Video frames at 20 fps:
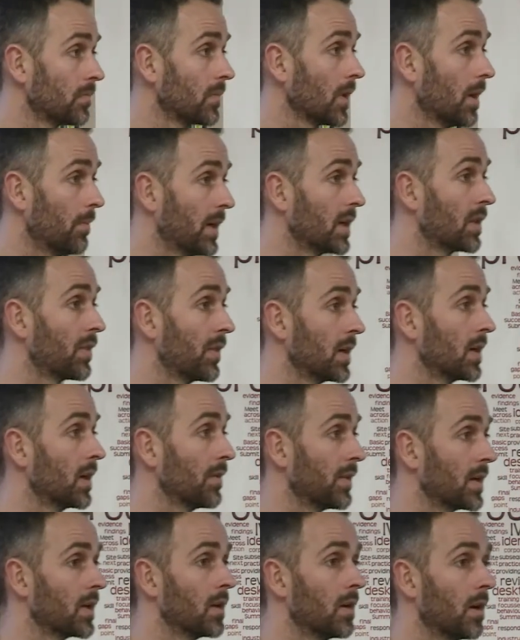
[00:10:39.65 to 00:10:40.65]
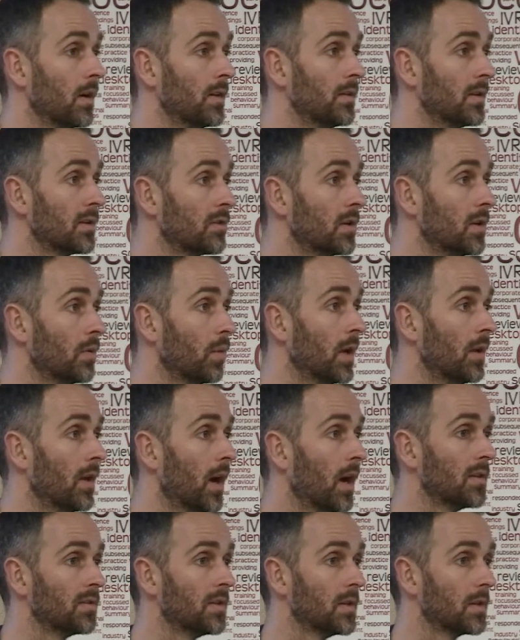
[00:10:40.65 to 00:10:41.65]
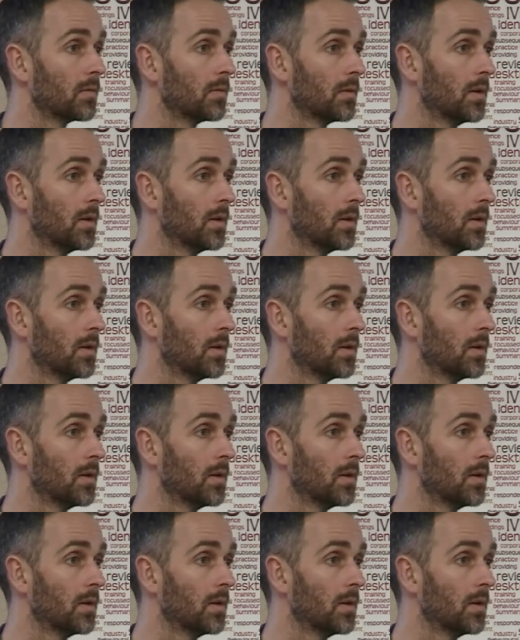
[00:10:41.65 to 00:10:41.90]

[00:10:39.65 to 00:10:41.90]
a big thing, I think, in our industry. When as they